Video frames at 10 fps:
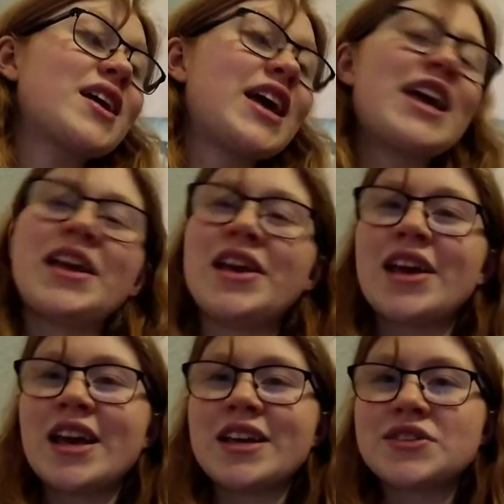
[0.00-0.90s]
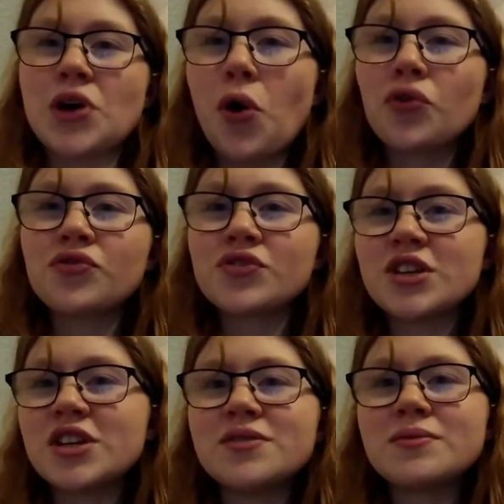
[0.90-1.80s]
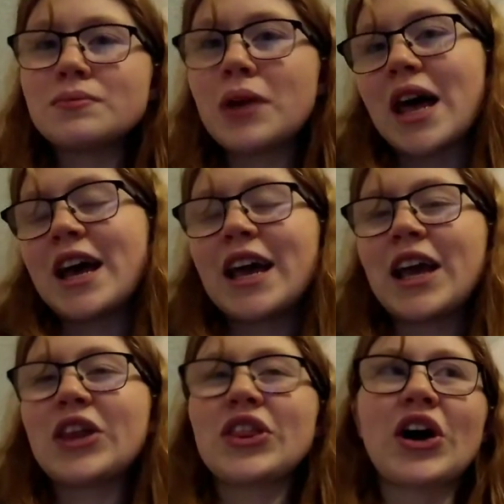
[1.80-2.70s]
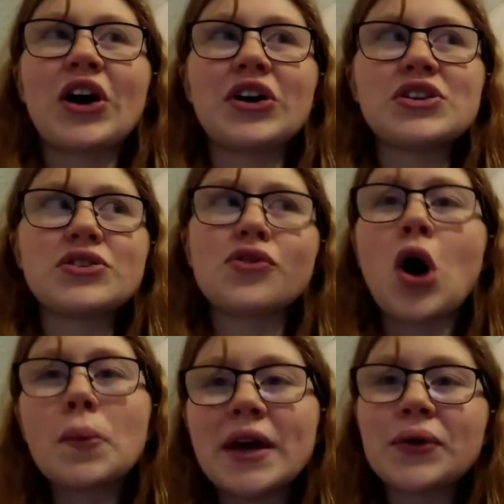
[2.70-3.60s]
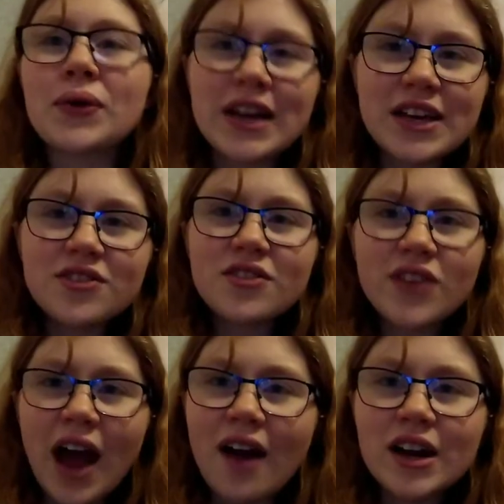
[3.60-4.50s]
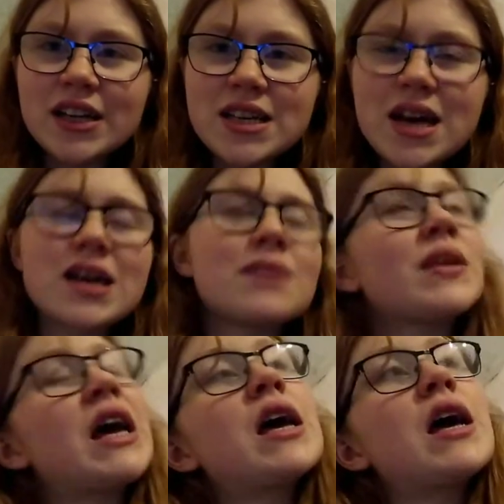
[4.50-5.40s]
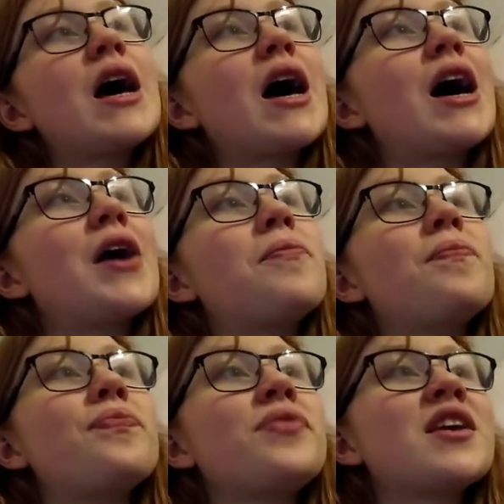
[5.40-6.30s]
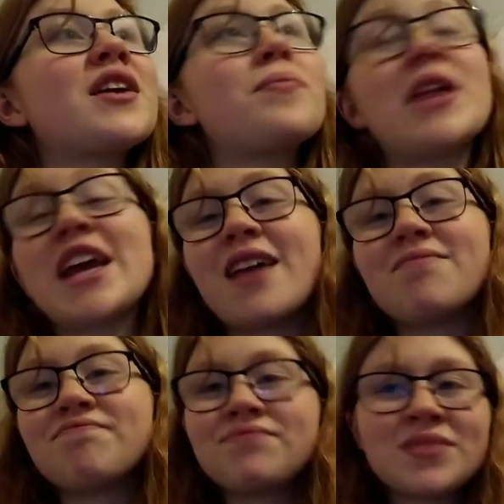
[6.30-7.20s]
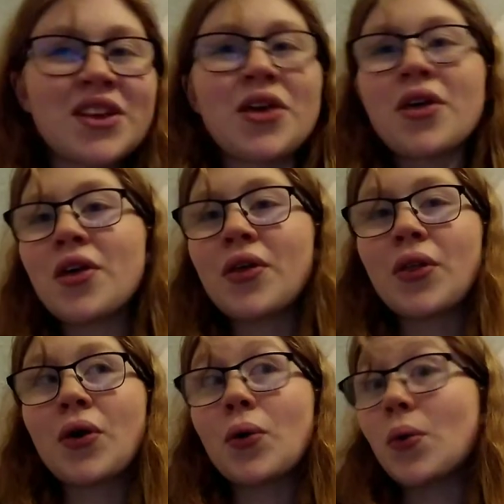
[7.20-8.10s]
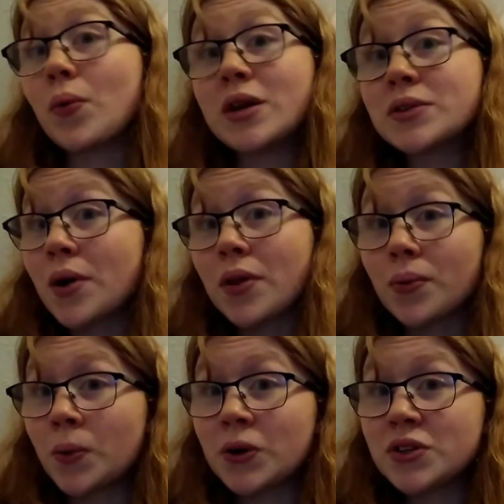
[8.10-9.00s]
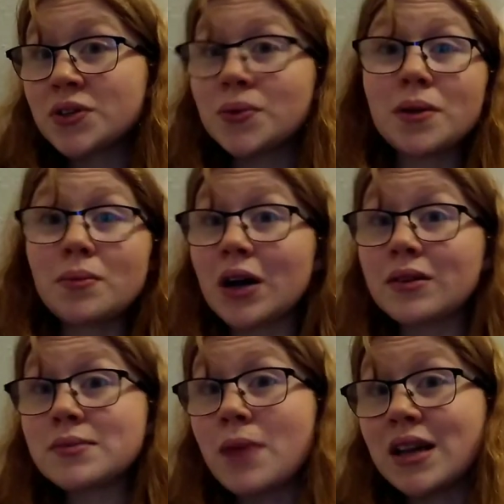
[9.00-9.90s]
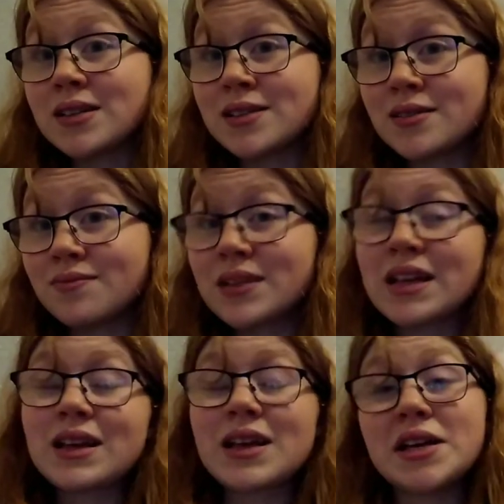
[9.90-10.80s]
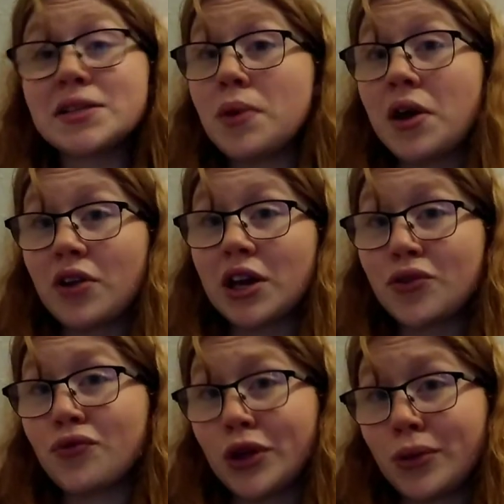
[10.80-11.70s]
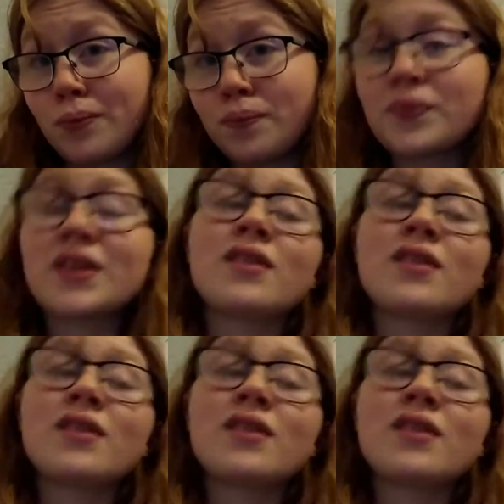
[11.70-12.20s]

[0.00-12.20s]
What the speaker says: He is often playing the kind of comic relief character, but again, always worth a watch when Miles Mallison is appearing in a film.